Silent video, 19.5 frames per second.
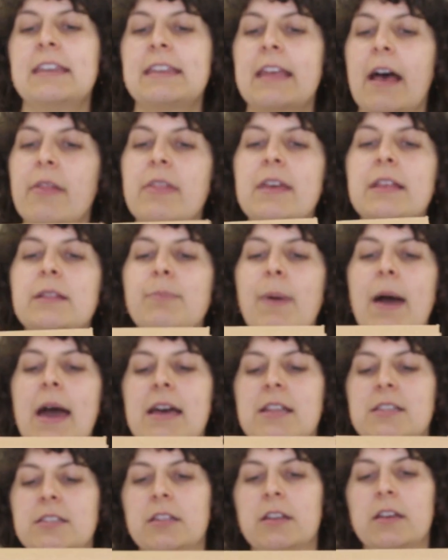Now this
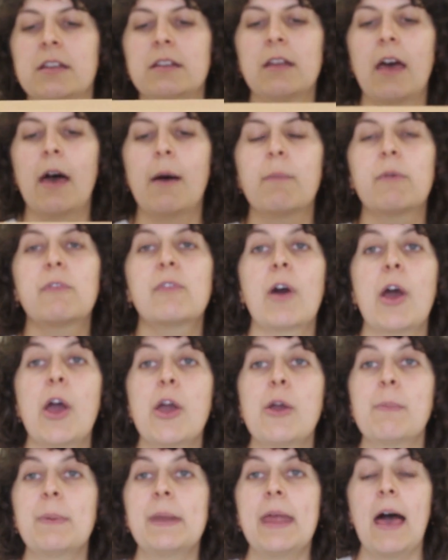pattern, before
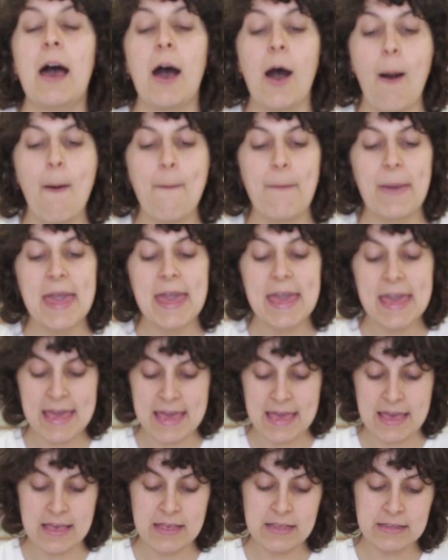I open it up,
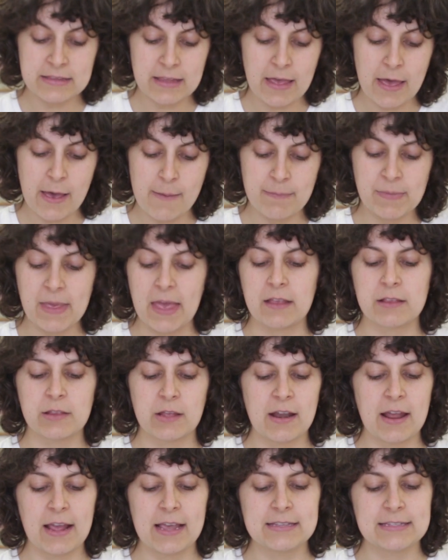is, yeah,
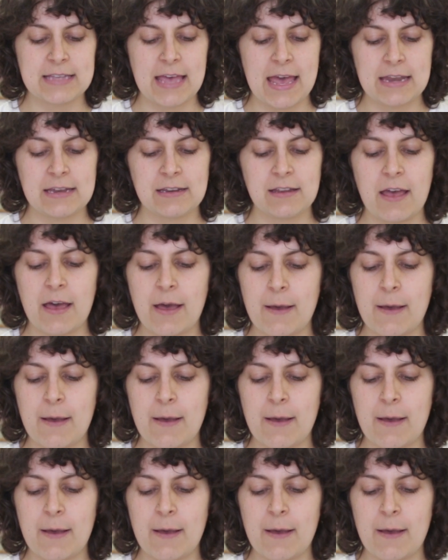so like I said,